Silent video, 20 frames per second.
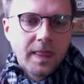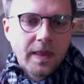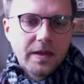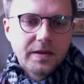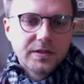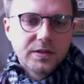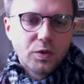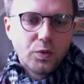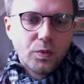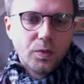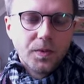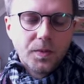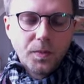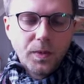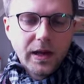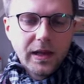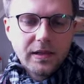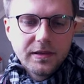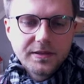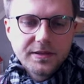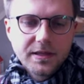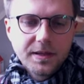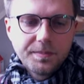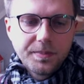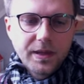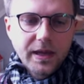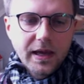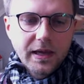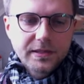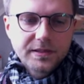So while
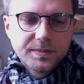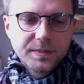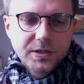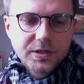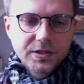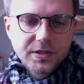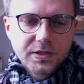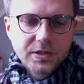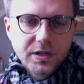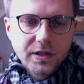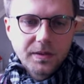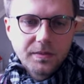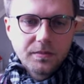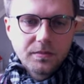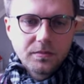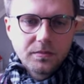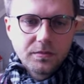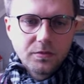Snappy Hexmesh is um,